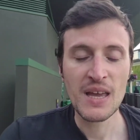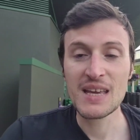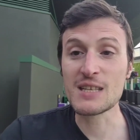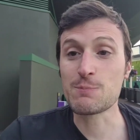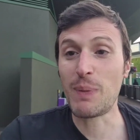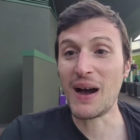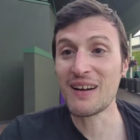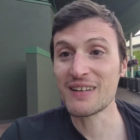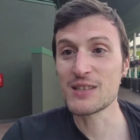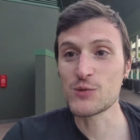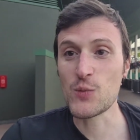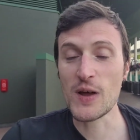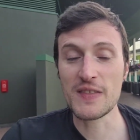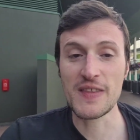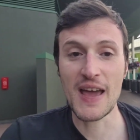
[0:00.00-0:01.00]
his
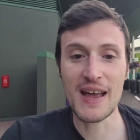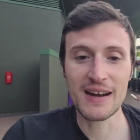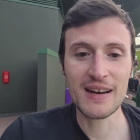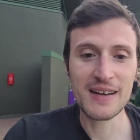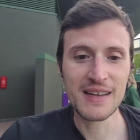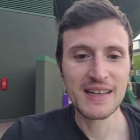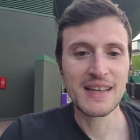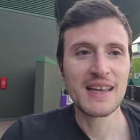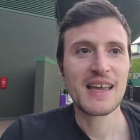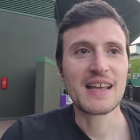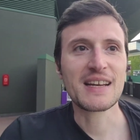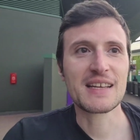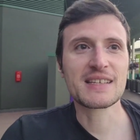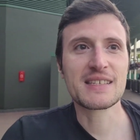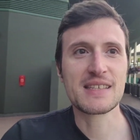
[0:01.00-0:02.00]
parents were there
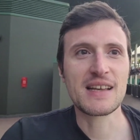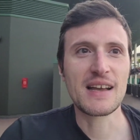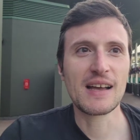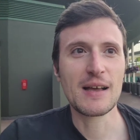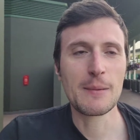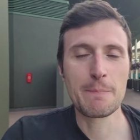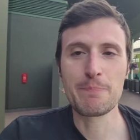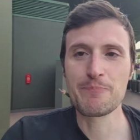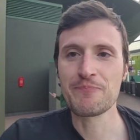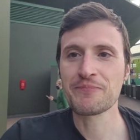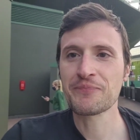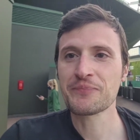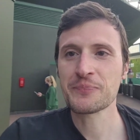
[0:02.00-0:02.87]
in his um,